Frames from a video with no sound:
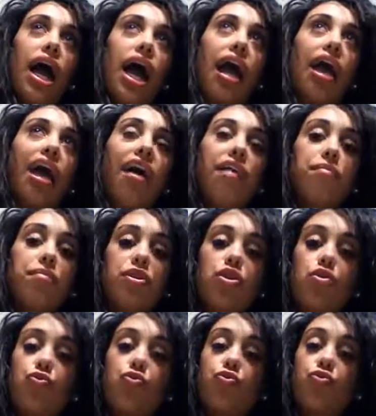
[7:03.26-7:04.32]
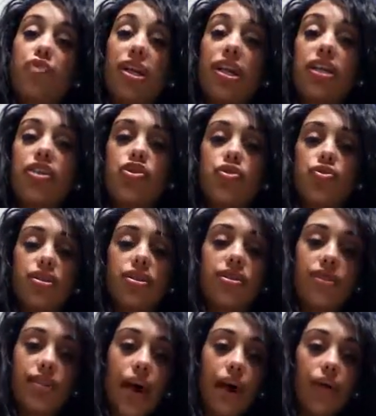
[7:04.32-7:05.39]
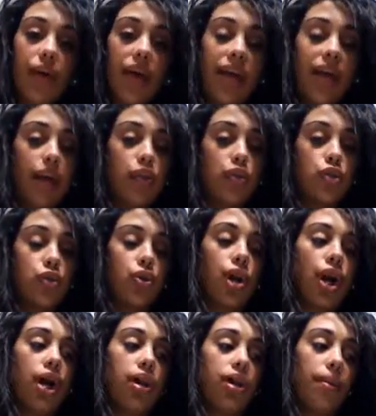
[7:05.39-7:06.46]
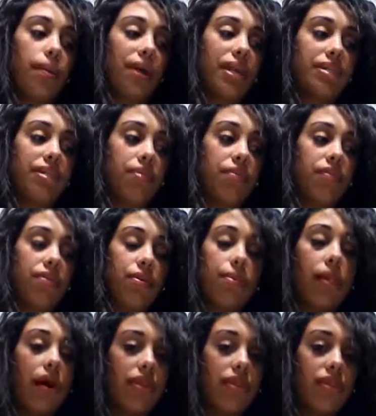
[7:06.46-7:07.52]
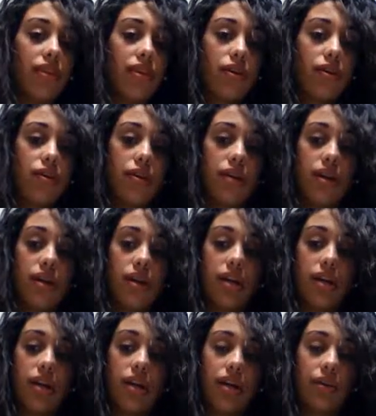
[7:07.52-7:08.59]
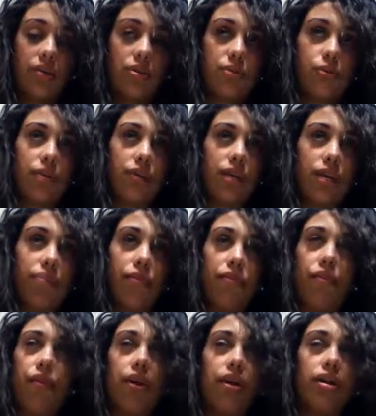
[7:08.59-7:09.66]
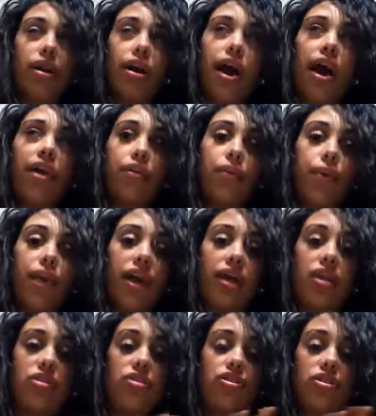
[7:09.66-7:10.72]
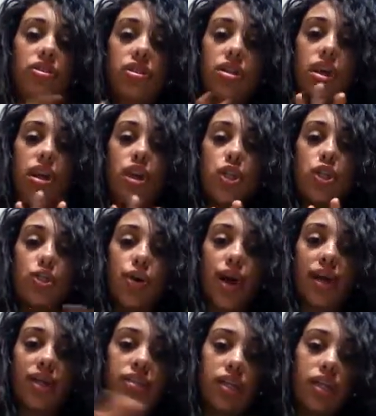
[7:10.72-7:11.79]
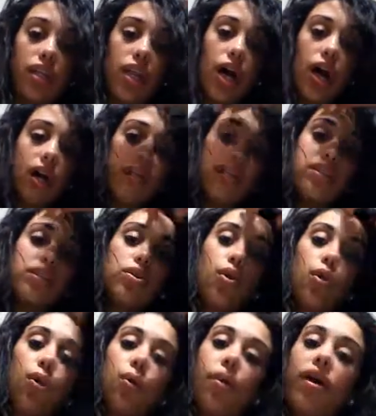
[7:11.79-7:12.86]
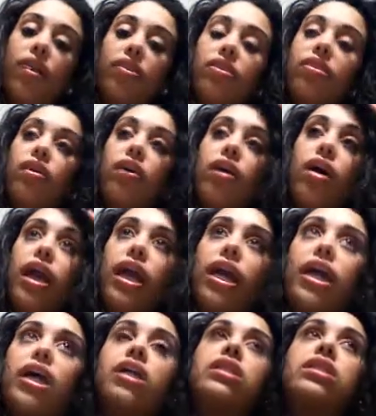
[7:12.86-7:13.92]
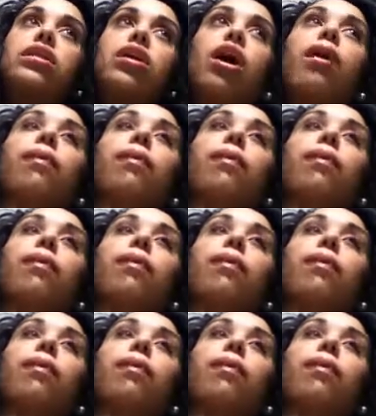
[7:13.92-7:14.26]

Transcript: I have been really stressed out, and I also got my time of the month, and I was supposed to get it before. Either way, it just dragged along this whole month, and